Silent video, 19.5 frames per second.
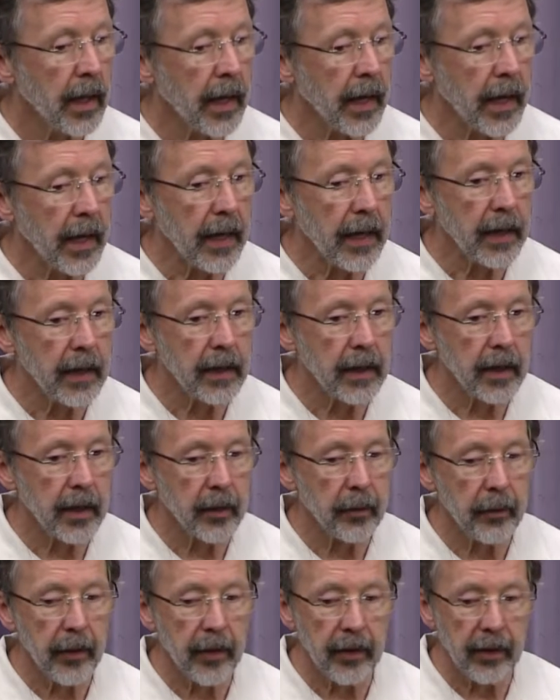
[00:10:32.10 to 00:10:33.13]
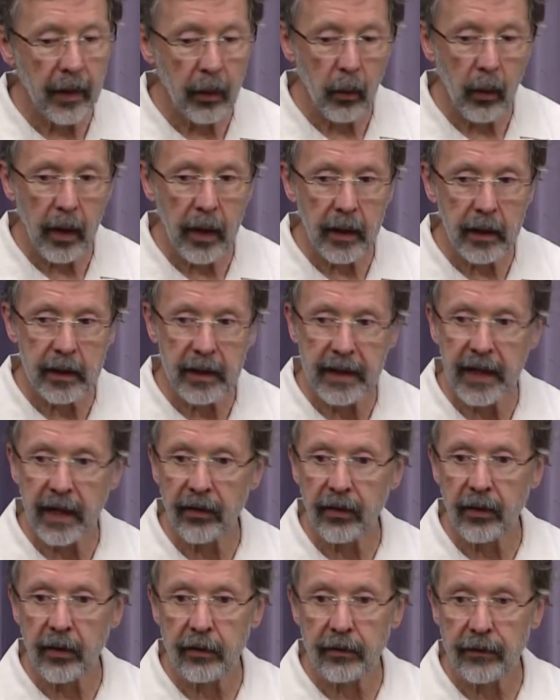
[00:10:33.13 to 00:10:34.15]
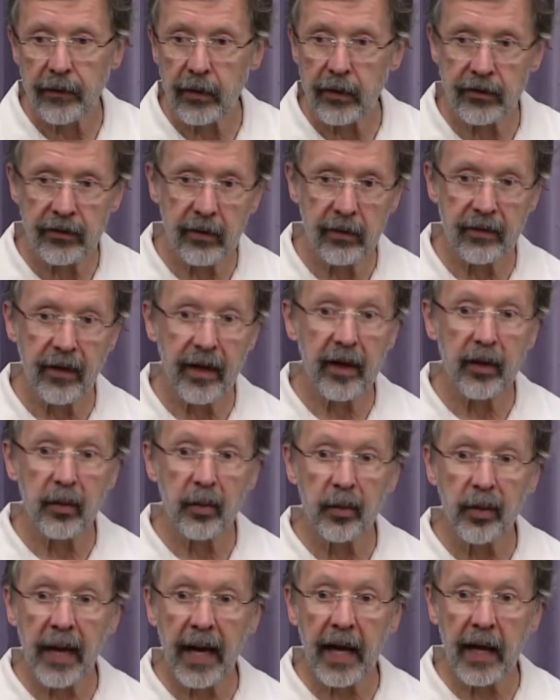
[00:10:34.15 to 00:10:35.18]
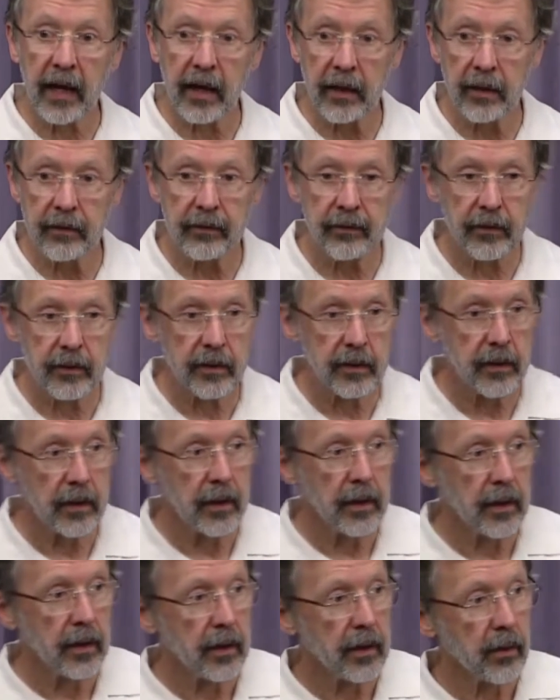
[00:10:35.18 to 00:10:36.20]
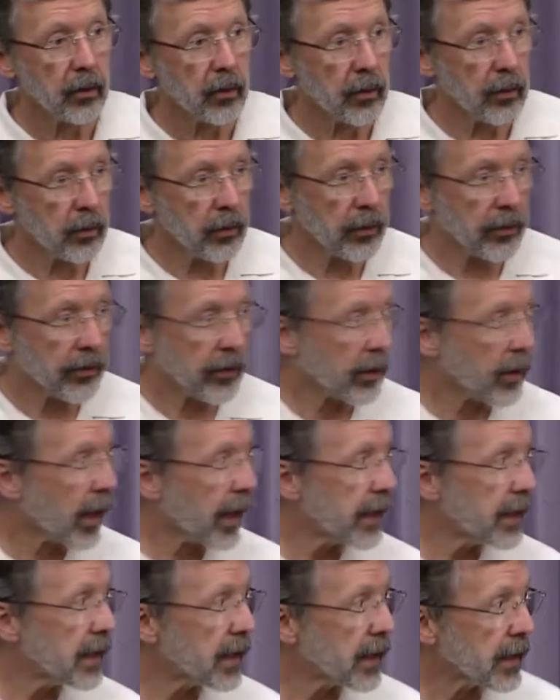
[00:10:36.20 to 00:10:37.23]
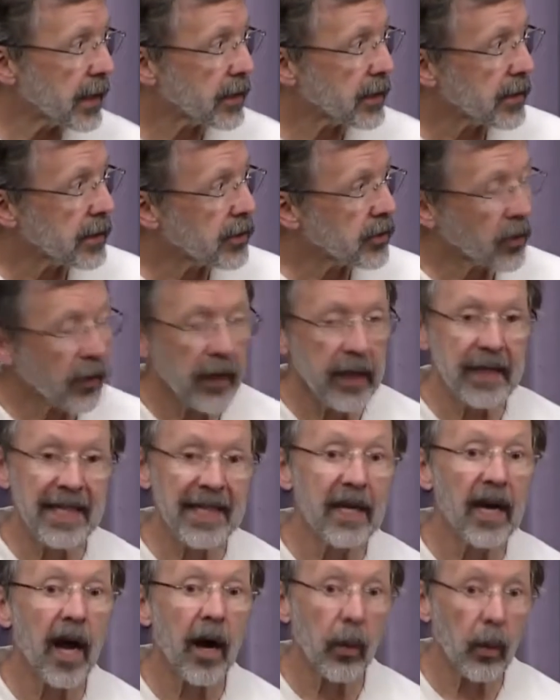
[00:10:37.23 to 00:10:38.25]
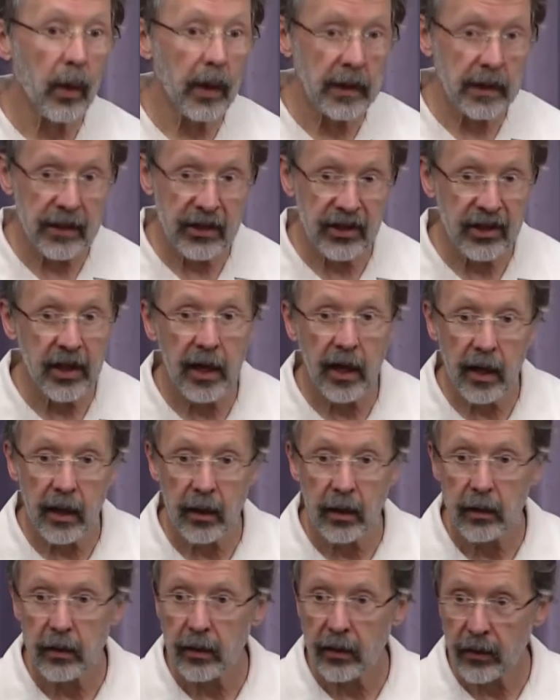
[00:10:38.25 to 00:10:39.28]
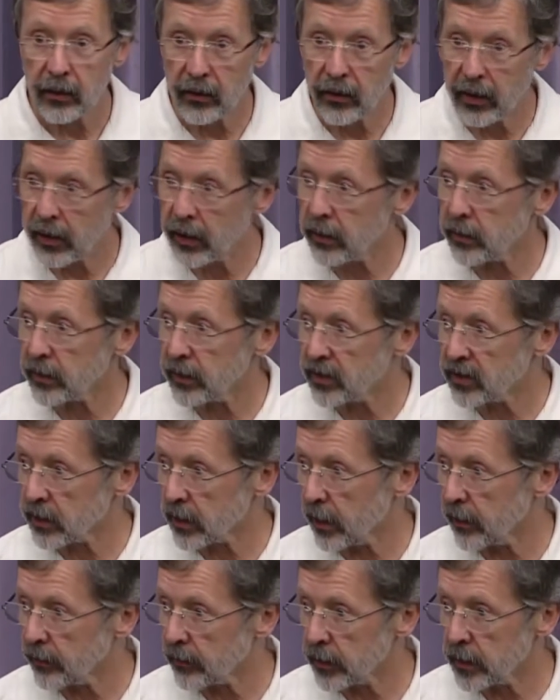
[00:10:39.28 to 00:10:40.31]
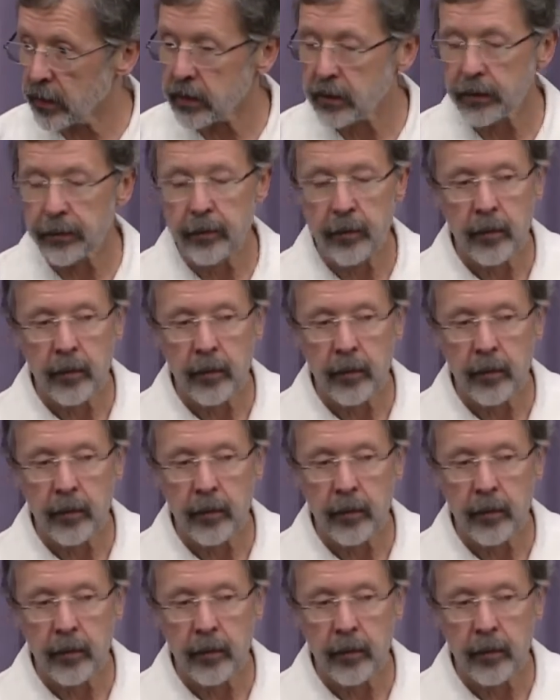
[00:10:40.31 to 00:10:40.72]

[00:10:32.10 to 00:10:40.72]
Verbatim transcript: and uh, they wanted to get there first. They're very competitive with their ideas, and so they did not want to share their discoveries.